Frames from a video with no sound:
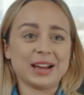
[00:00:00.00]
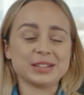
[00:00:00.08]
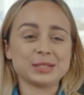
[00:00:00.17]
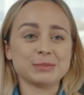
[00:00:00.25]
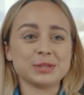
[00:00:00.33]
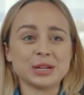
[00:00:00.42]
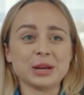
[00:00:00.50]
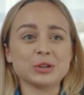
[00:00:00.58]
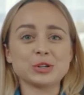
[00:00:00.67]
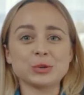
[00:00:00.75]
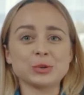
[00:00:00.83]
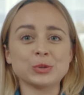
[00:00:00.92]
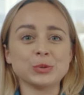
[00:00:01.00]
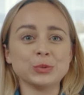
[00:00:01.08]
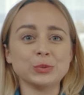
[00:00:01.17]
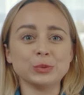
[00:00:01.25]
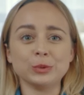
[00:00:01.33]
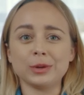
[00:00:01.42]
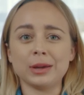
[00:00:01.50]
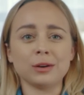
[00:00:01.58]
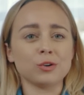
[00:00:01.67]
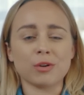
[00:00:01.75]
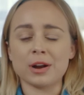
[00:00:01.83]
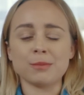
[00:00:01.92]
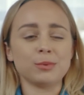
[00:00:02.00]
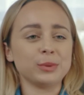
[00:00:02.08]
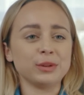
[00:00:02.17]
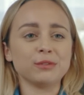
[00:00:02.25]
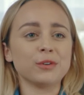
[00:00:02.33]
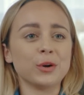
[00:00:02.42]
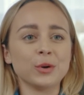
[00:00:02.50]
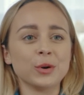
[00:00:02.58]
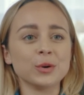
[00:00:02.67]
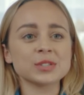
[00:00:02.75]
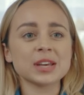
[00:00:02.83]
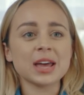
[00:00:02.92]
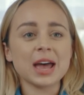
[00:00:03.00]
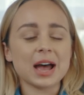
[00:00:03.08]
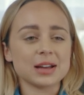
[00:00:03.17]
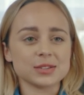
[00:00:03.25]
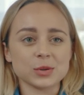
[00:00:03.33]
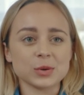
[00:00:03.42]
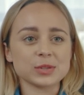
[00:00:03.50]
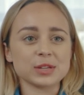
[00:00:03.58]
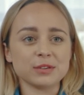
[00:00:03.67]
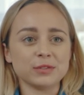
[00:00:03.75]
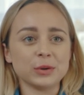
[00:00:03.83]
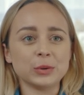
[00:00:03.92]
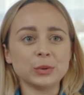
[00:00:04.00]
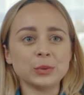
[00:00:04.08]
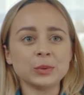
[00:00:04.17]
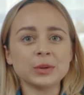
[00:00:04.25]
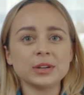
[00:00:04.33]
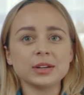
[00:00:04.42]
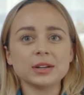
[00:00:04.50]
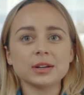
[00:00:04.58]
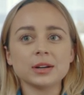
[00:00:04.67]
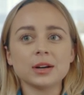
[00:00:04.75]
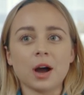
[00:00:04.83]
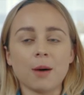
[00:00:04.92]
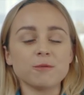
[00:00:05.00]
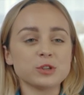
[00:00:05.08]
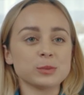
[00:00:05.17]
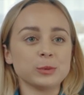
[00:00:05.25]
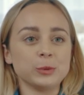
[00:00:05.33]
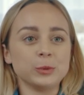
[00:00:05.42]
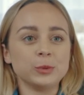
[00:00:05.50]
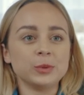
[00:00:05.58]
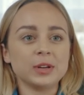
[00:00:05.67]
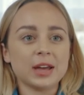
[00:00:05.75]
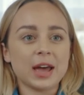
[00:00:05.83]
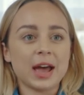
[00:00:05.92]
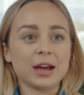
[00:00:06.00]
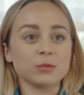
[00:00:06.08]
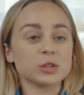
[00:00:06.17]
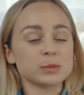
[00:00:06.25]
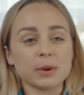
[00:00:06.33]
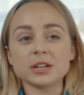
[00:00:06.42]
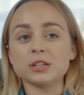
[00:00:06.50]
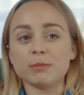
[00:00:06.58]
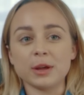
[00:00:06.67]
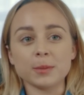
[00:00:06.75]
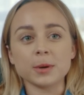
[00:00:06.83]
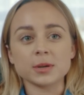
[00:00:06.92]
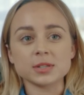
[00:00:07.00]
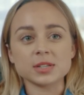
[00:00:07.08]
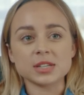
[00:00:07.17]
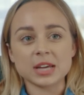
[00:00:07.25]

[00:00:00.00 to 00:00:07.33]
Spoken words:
has the potential to look incredible in photos as long as they feel comfortable and respected by the person